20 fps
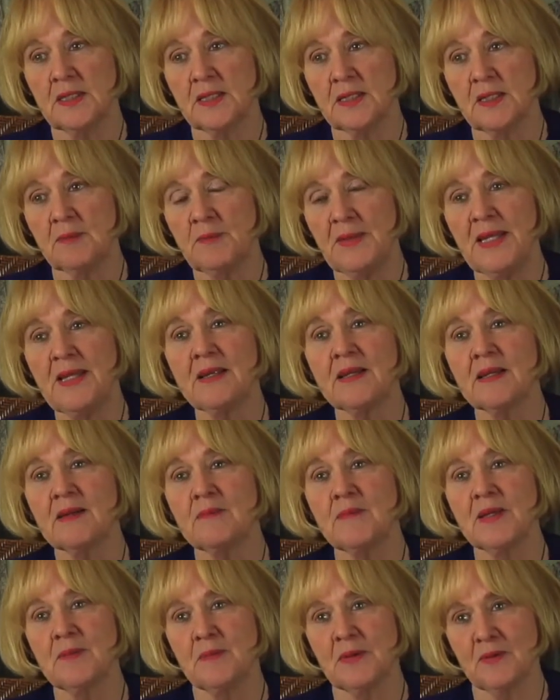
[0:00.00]
I made a
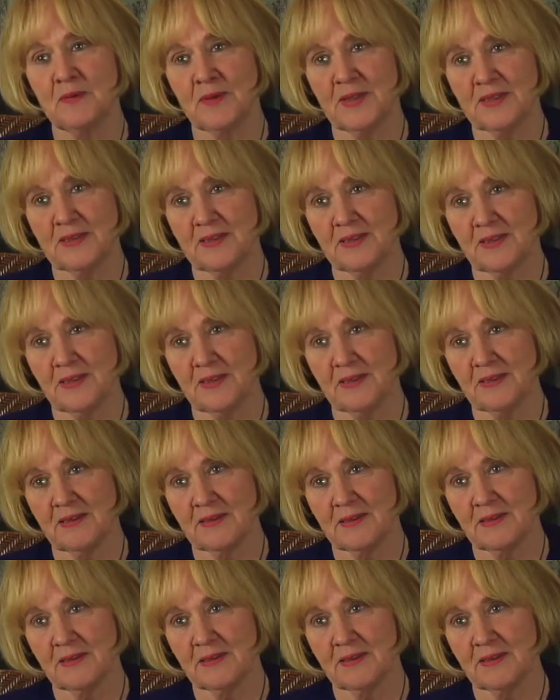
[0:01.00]
commitment one day
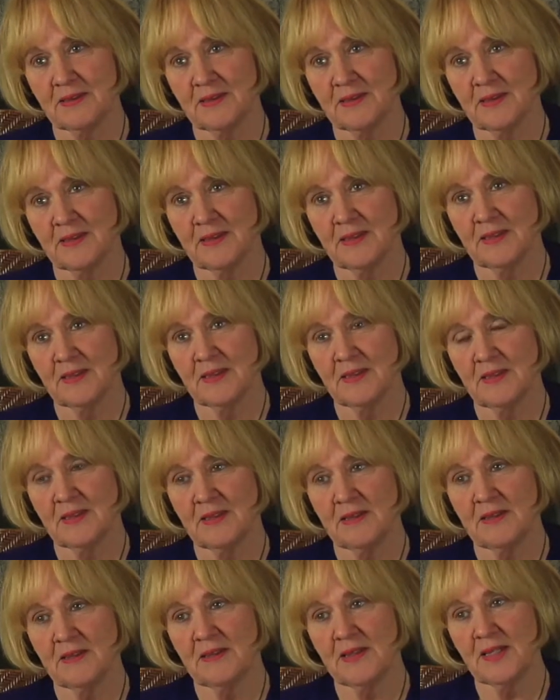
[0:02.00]

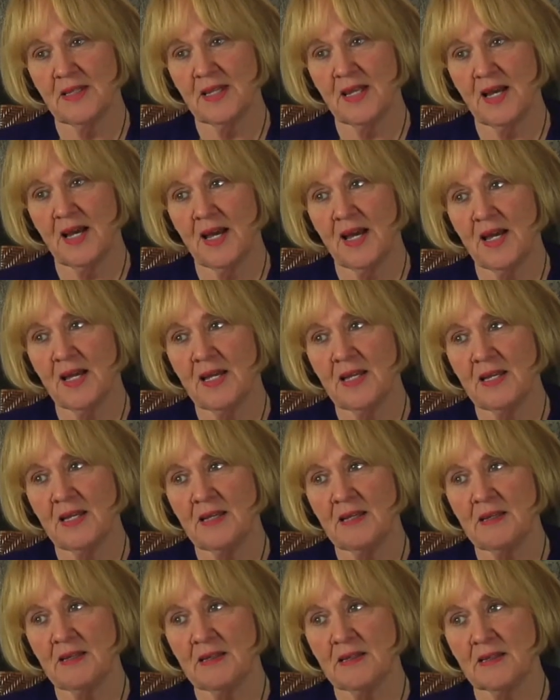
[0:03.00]
that
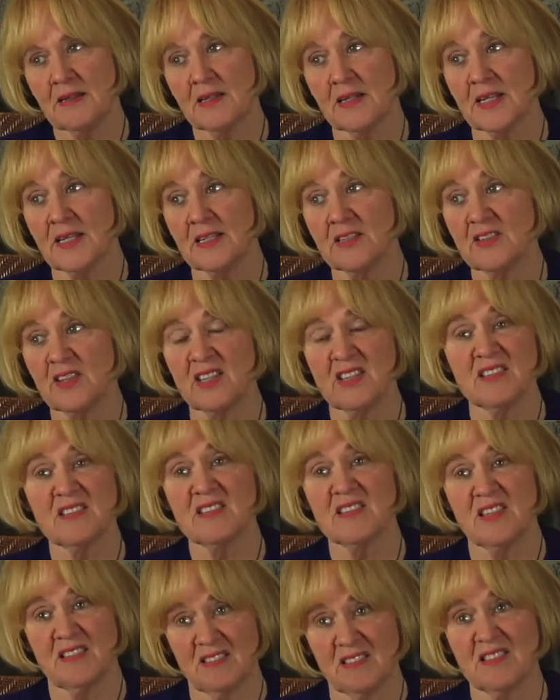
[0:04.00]
I guess I could
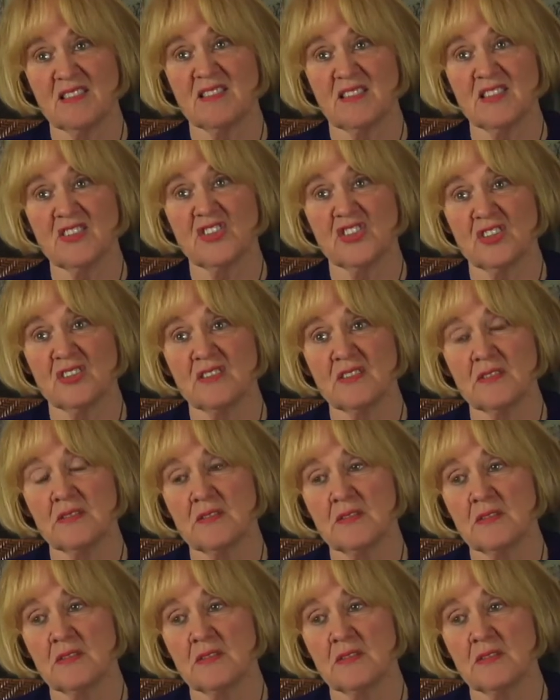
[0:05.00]
say a decision,